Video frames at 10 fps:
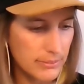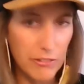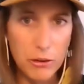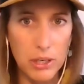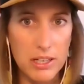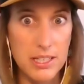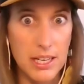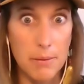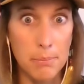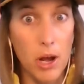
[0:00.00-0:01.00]
if you want to see
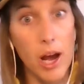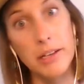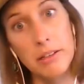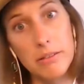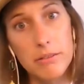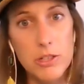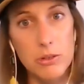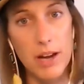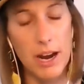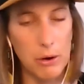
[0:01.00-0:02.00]
it applied
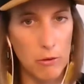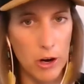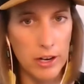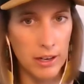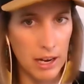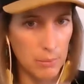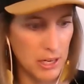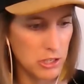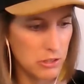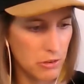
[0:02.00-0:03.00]
to how we wrote an
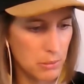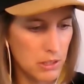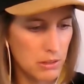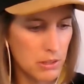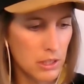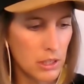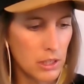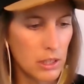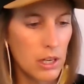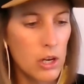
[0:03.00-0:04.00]
animation script.
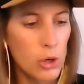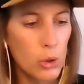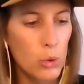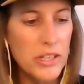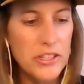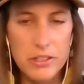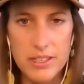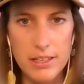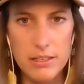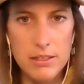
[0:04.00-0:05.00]
Question
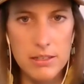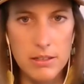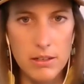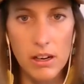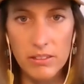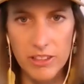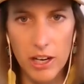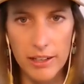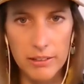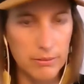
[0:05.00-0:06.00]
6 of
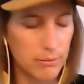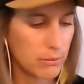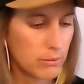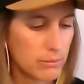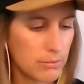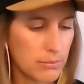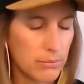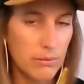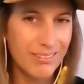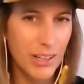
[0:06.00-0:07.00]
9.
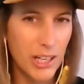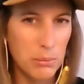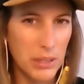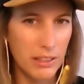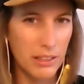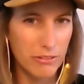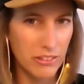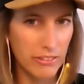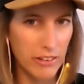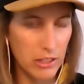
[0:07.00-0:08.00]
We're coming in for
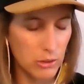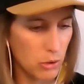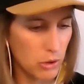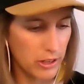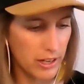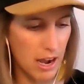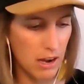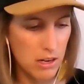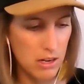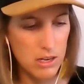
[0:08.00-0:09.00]
the final corner now.